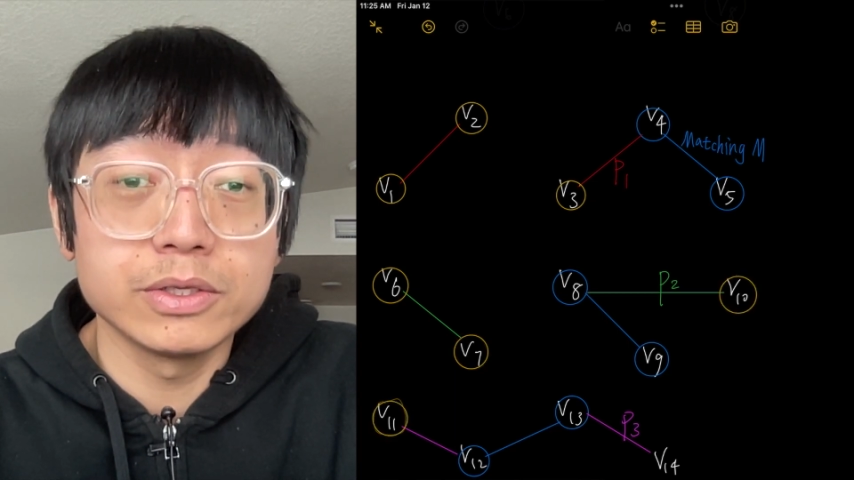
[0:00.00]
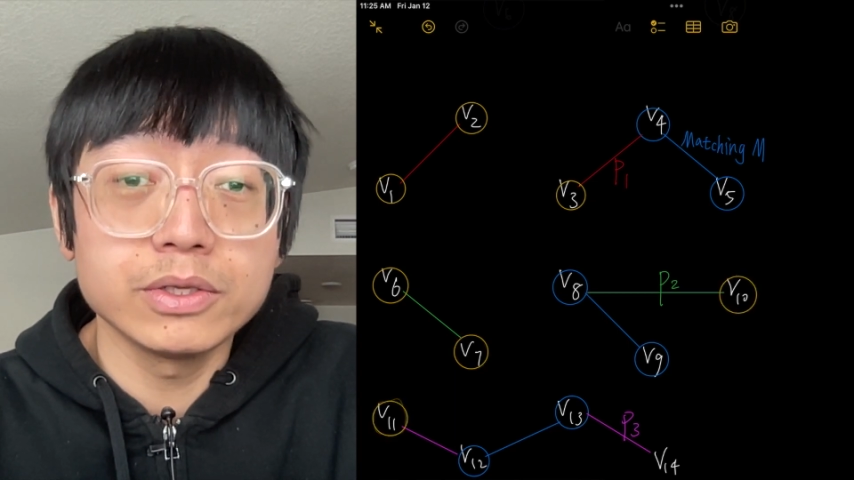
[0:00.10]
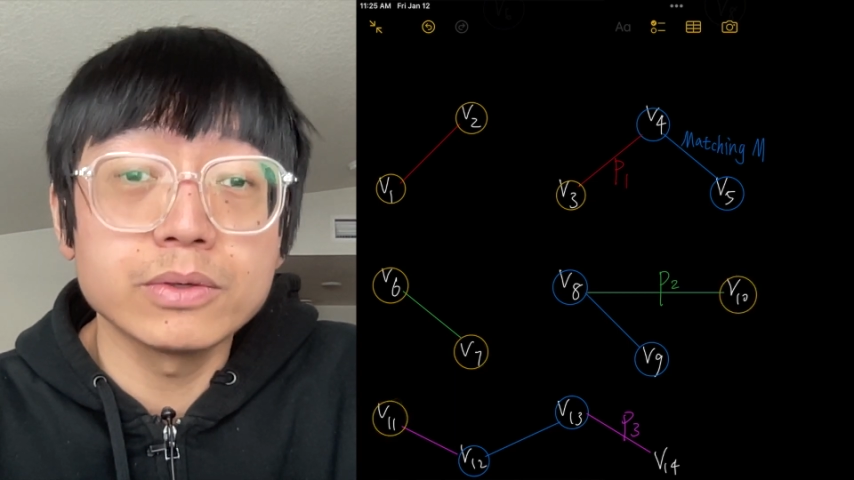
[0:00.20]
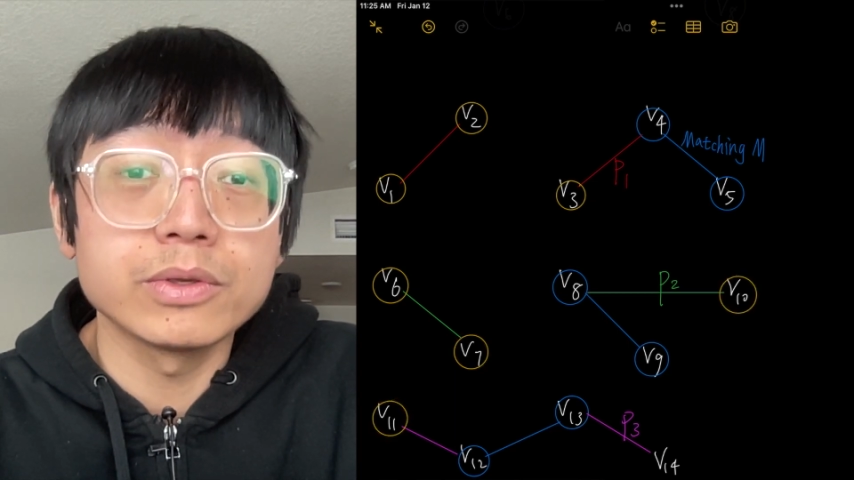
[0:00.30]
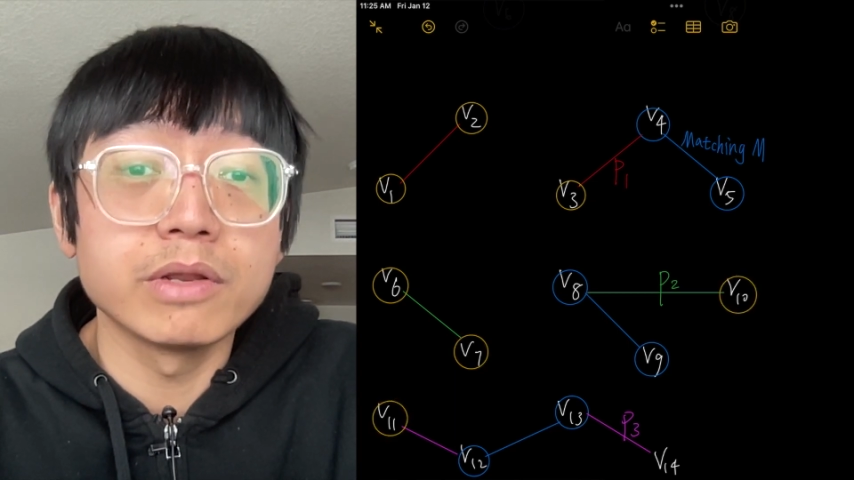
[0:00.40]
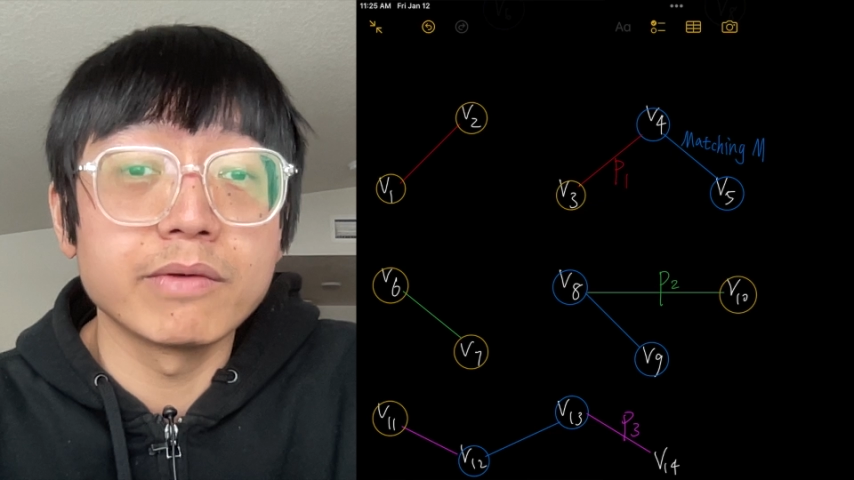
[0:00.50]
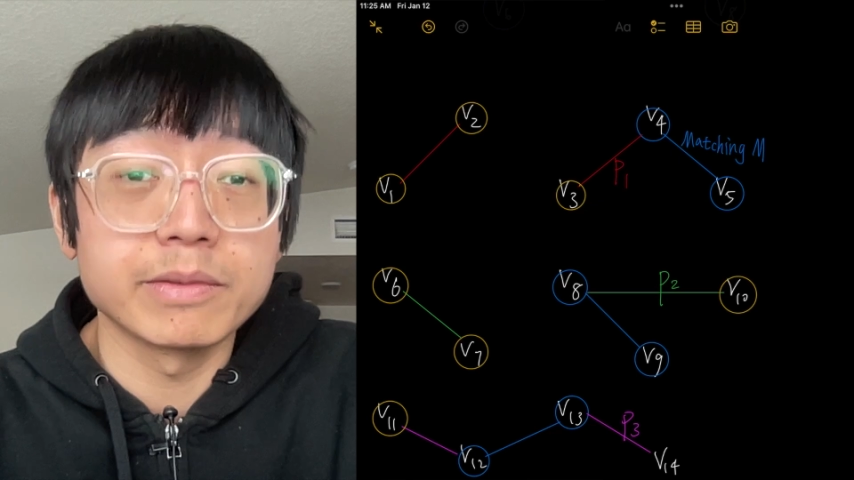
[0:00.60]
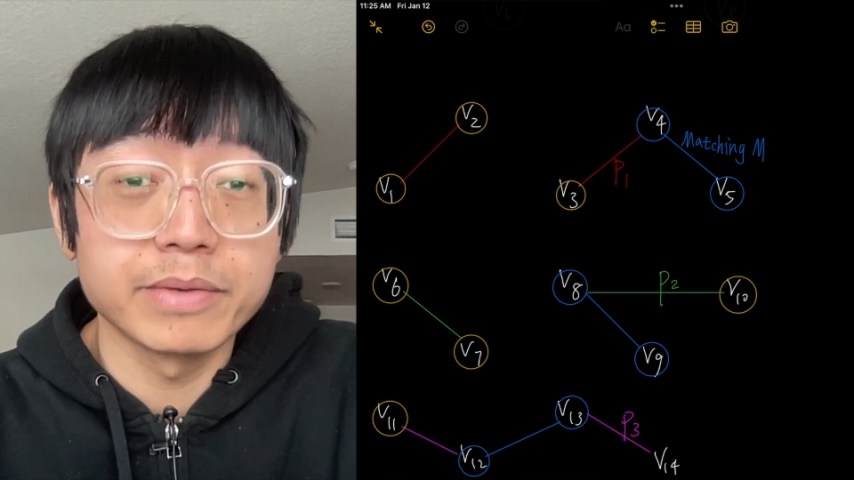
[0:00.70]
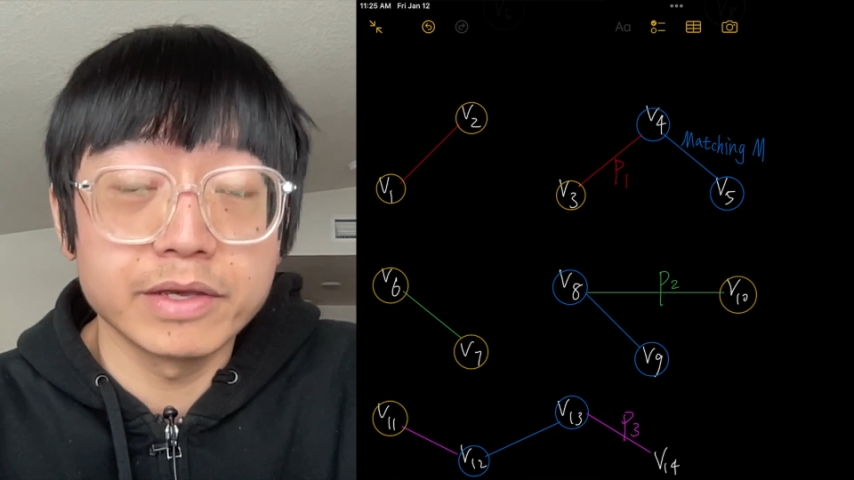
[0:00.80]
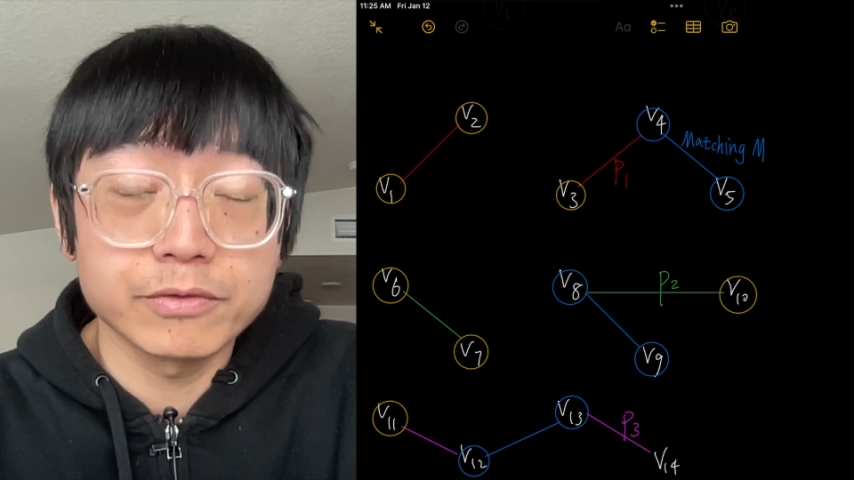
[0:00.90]
union with
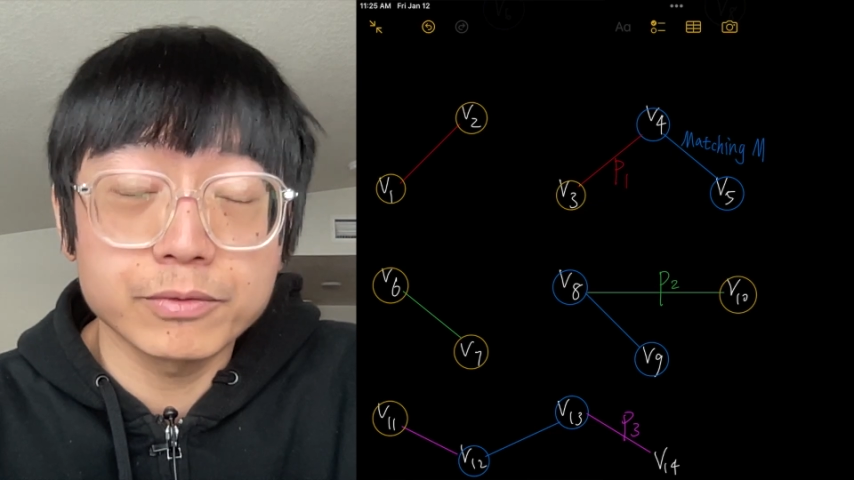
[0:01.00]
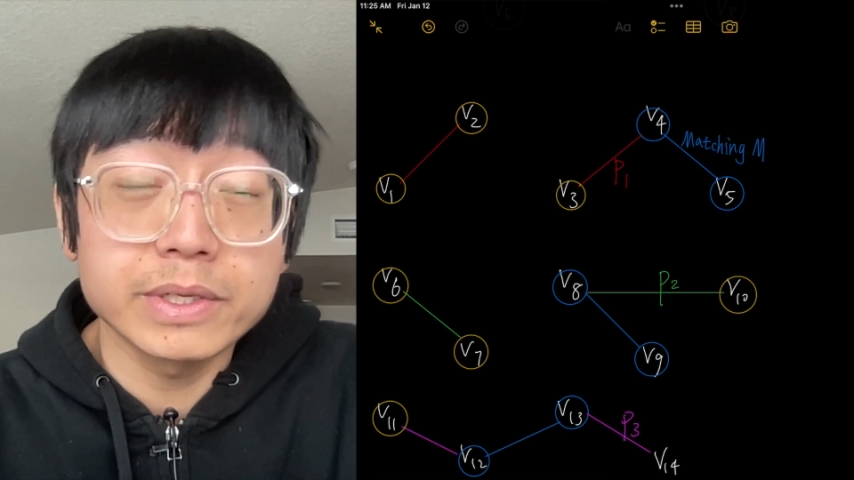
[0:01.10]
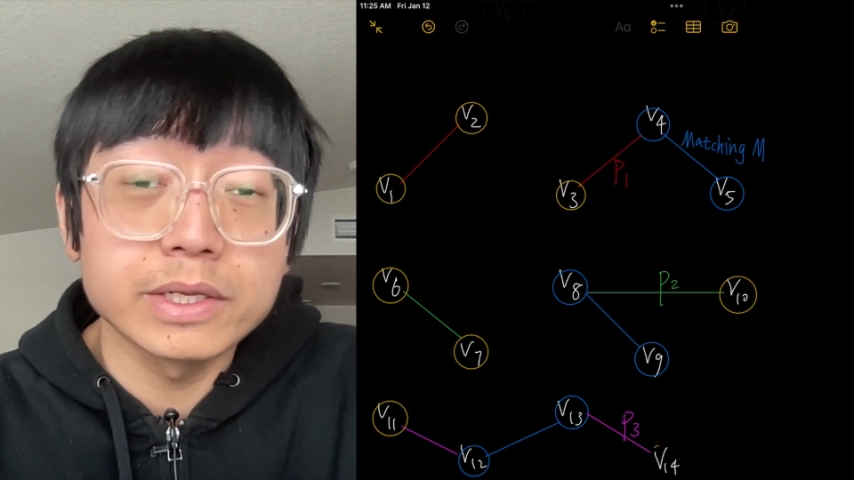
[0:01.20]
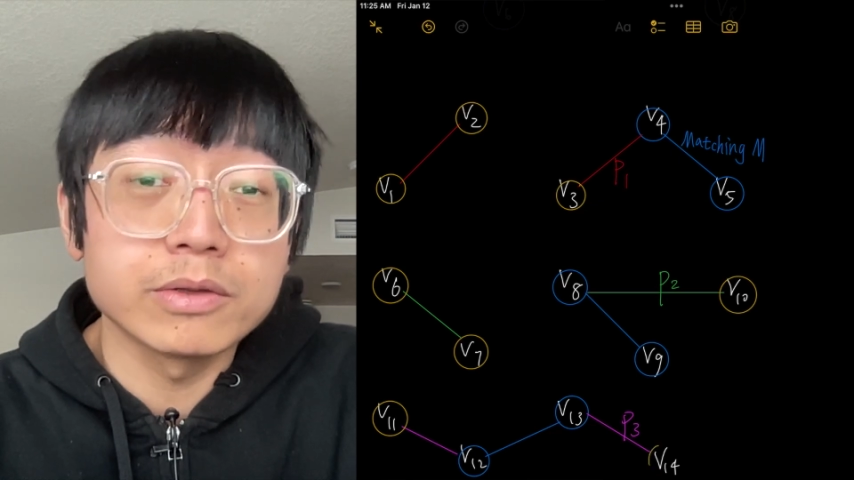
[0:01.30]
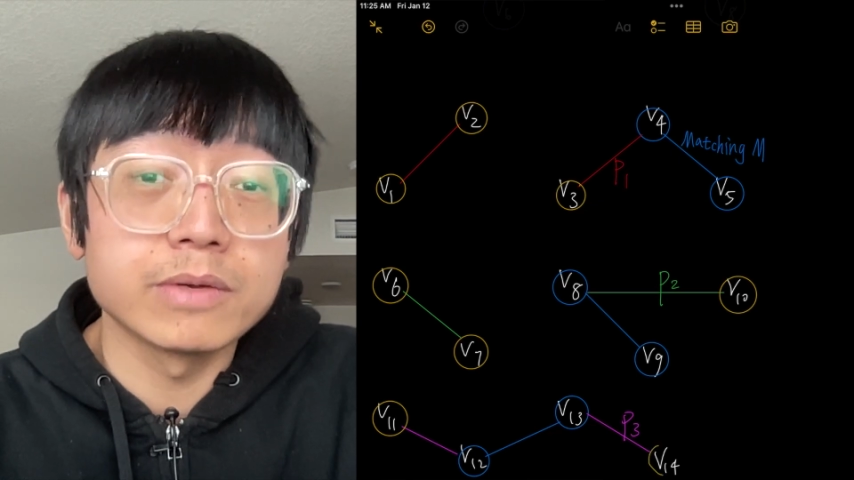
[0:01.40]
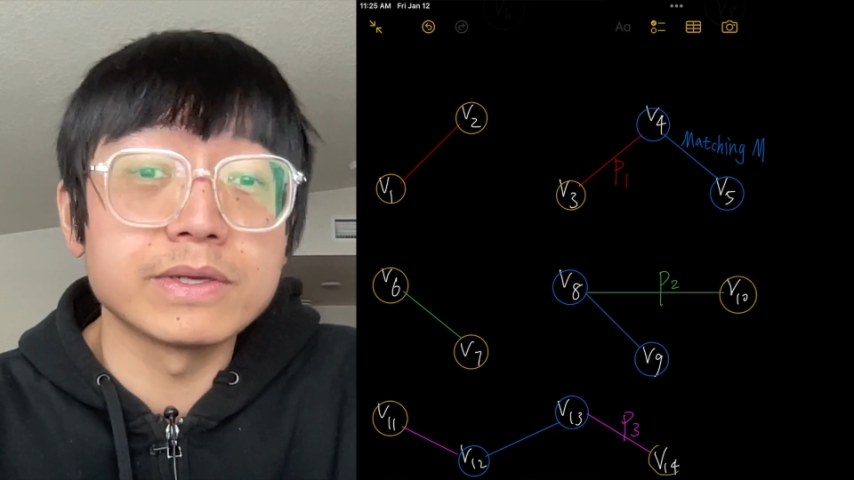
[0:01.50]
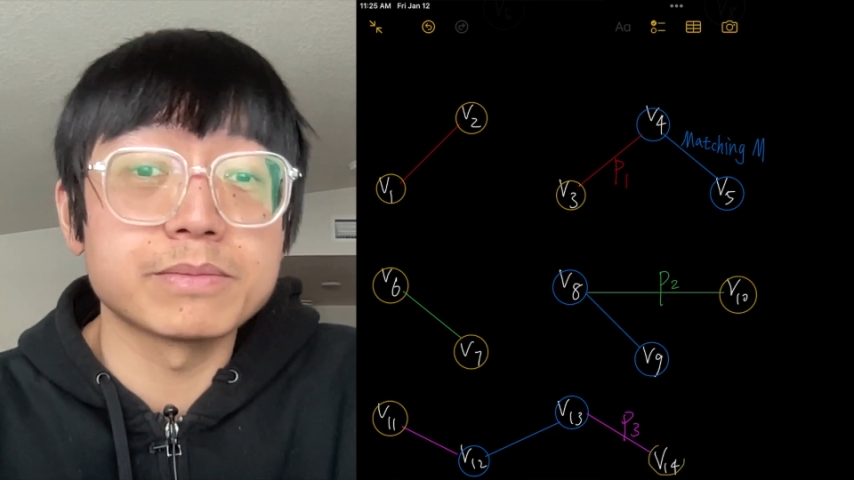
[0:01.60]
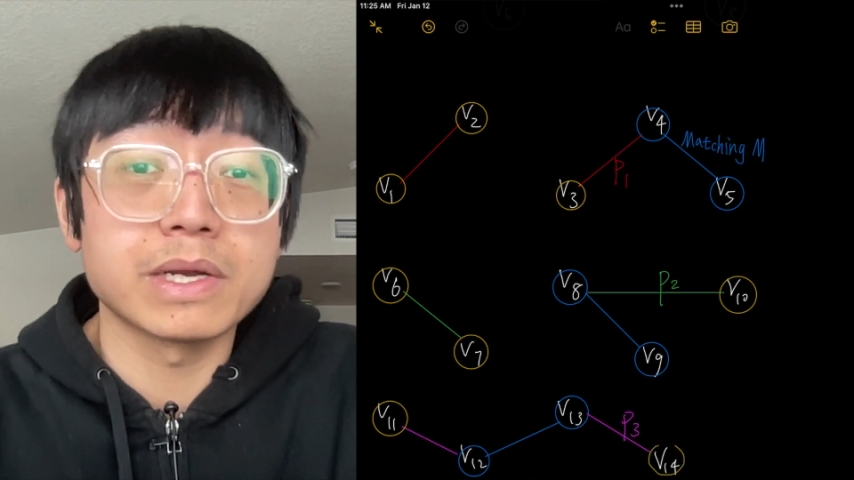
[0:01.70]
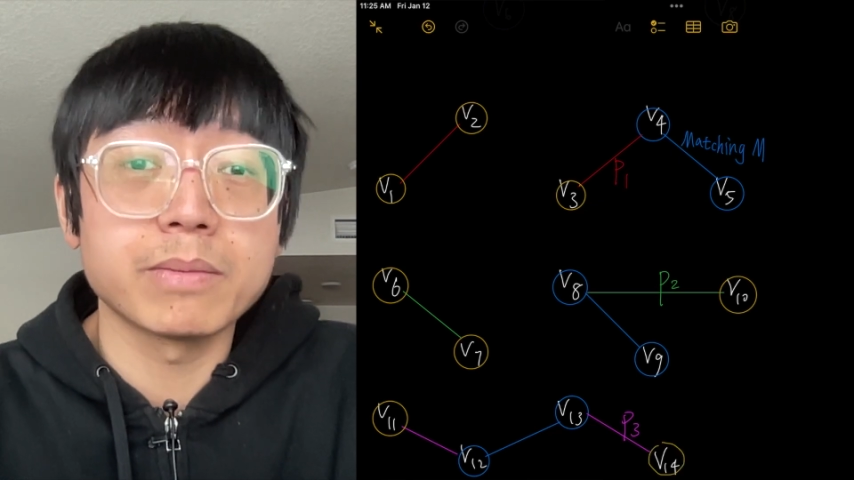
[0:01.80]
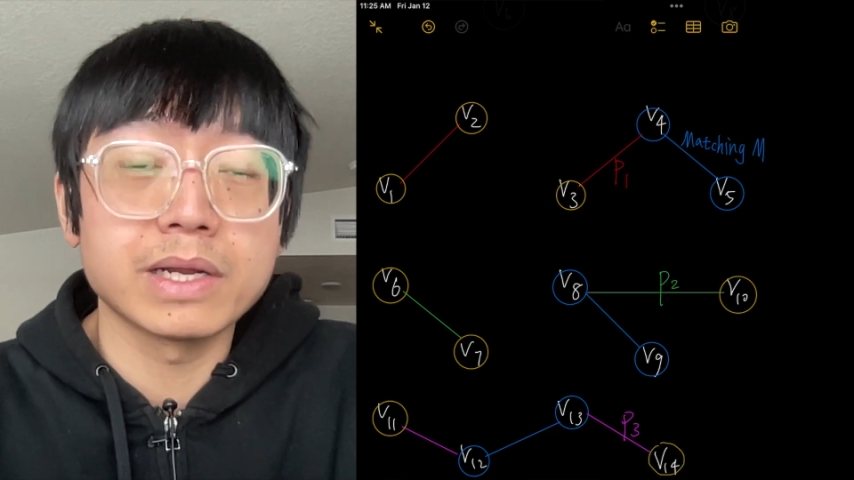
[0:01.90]
P3, union with
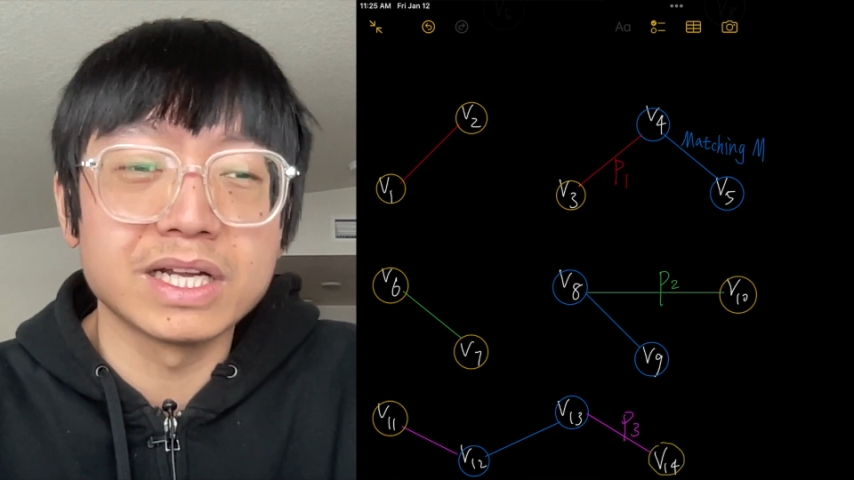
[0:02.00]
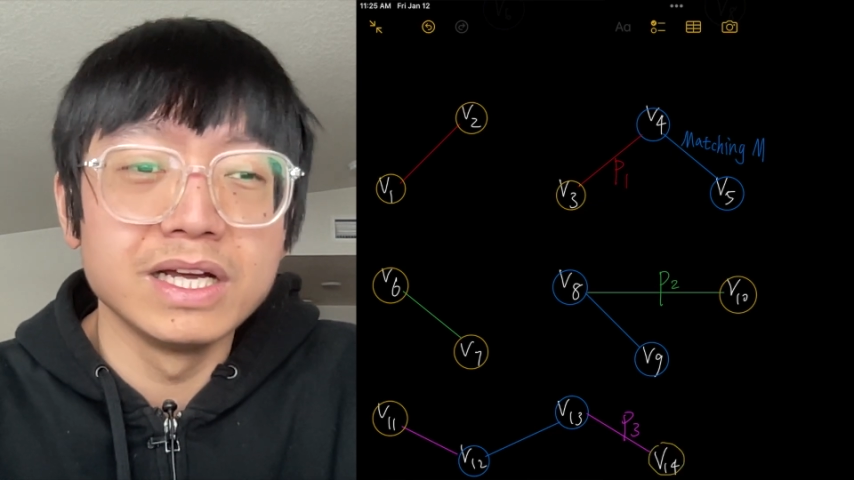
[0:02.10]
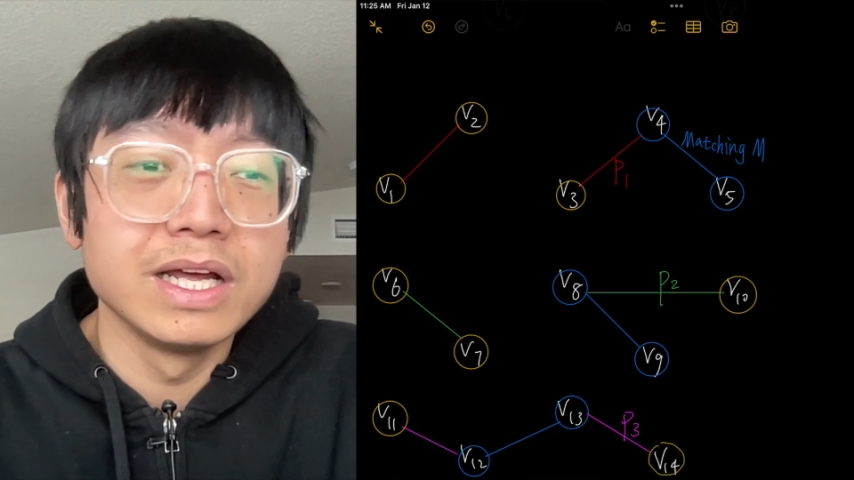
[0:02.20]
blah blah blah,